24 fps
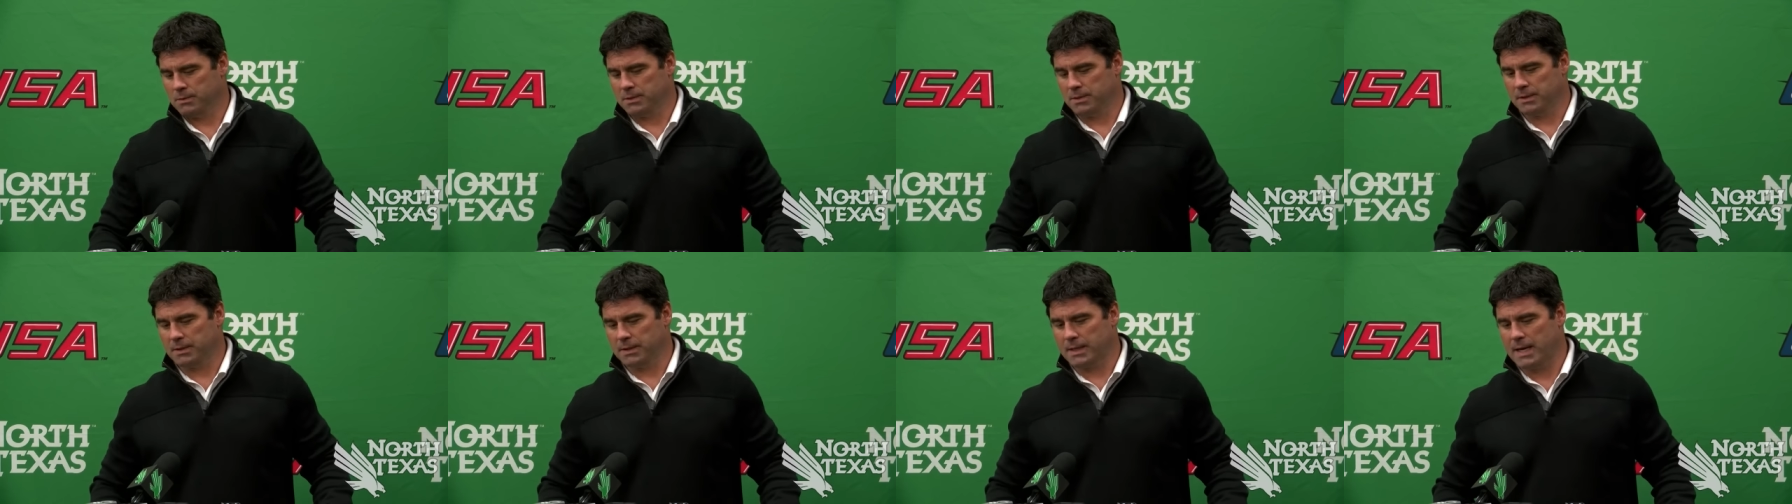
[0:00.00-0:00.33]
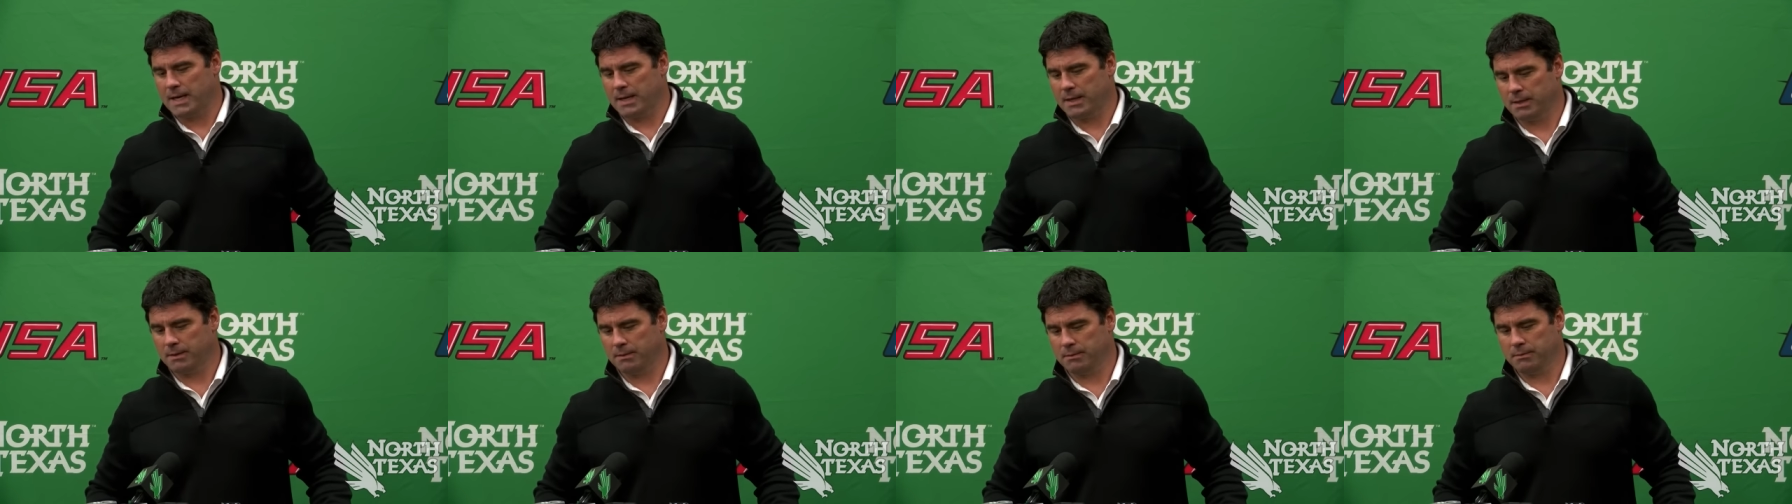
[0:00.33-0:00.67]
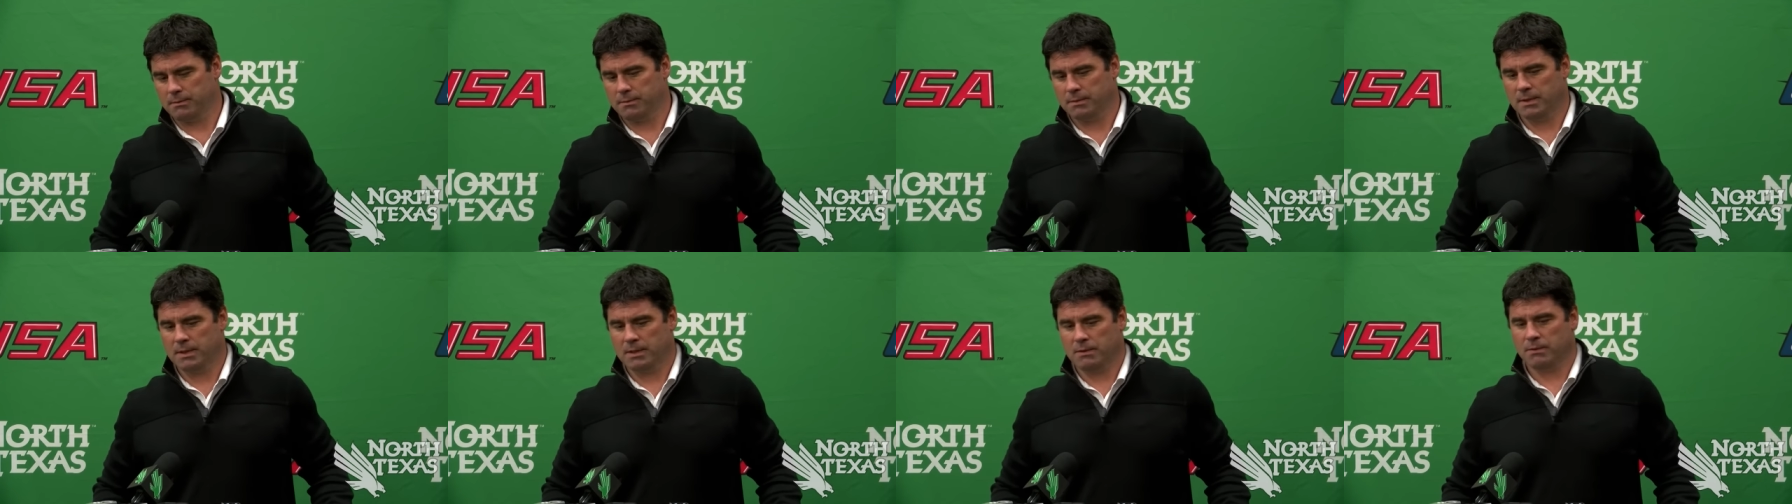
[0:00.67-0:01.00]
still gotta
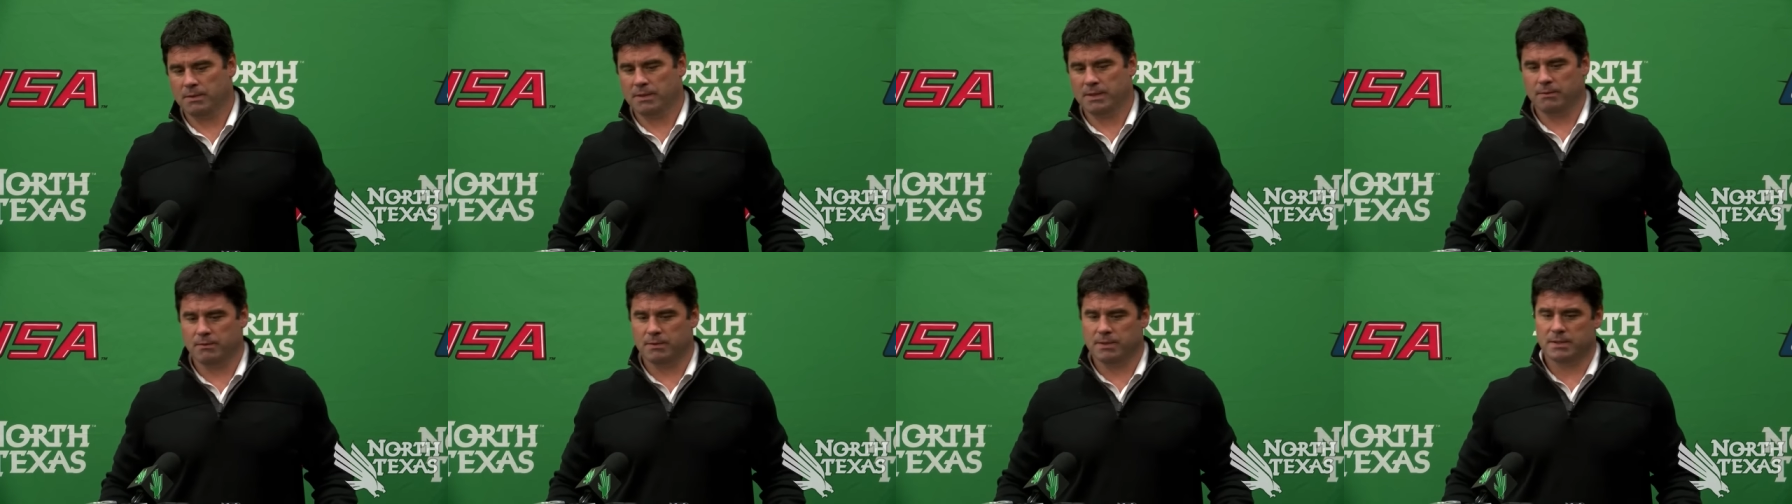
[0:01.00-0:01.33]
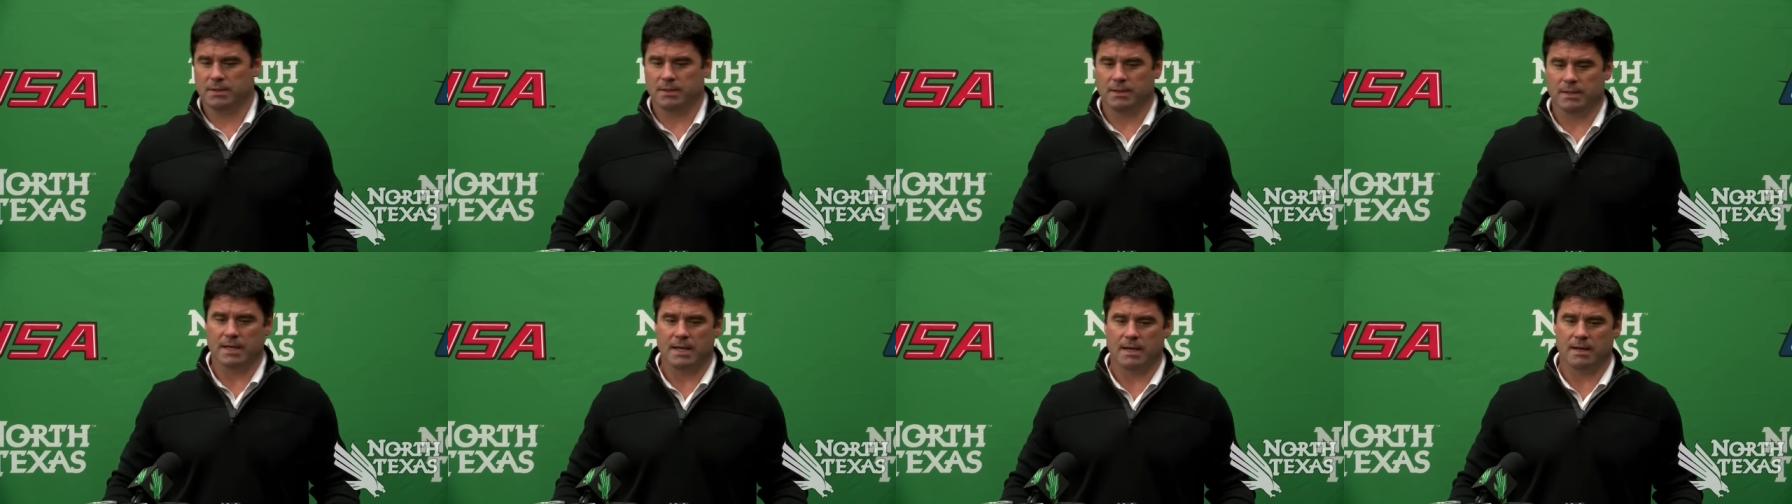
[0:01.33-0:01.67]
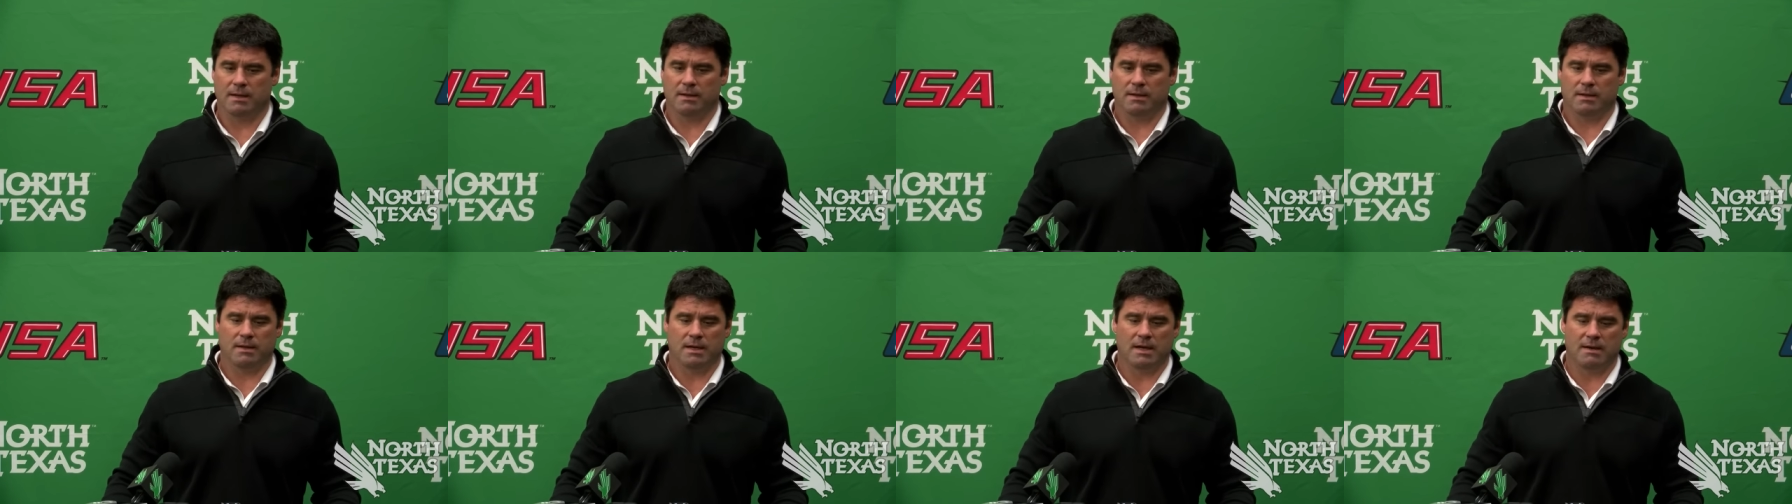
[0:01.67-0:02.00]
uh, we, we still gotta